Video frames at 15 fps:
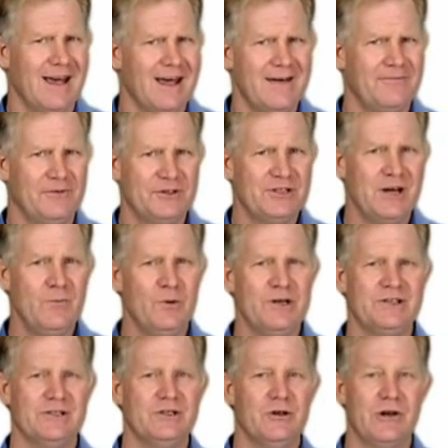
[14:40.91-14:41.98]
If for some
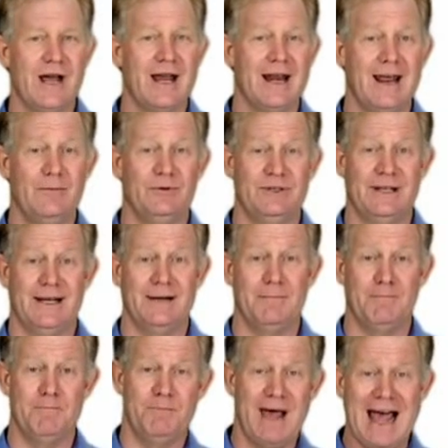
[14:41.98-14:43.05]
reason you're not able to
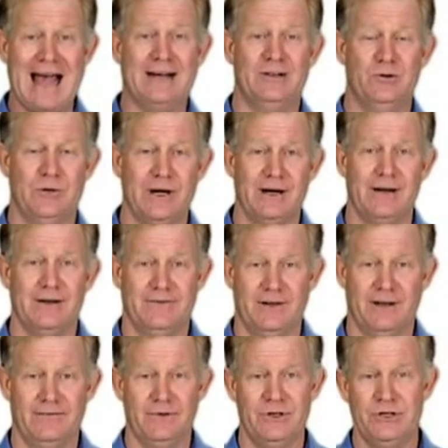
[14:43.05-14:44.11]
get back to an area of
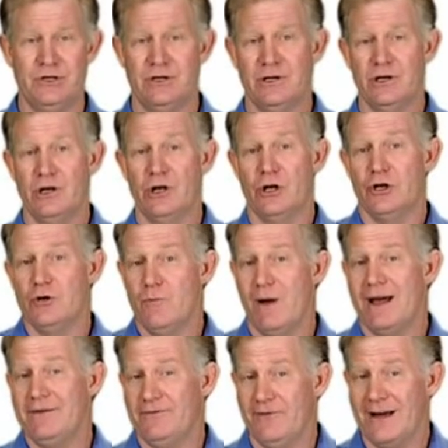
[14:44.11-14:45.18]
coverage, you
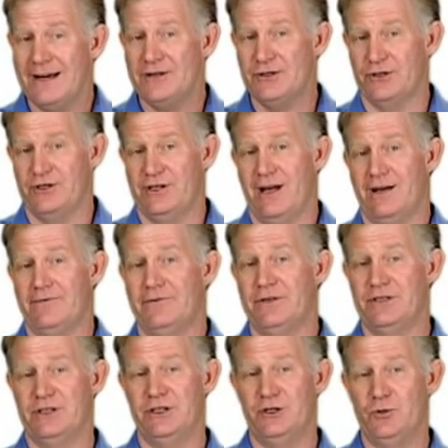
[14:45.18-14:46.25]
might find yourself in a
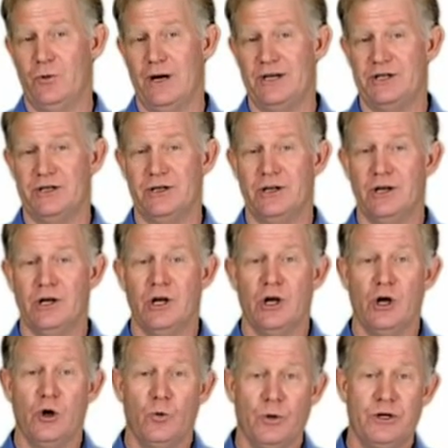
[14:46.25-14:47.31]
situation
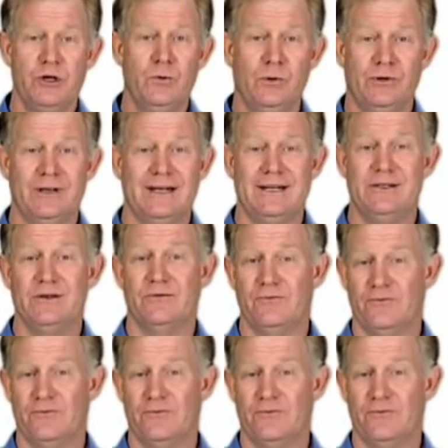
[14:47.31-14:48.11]
where you will need to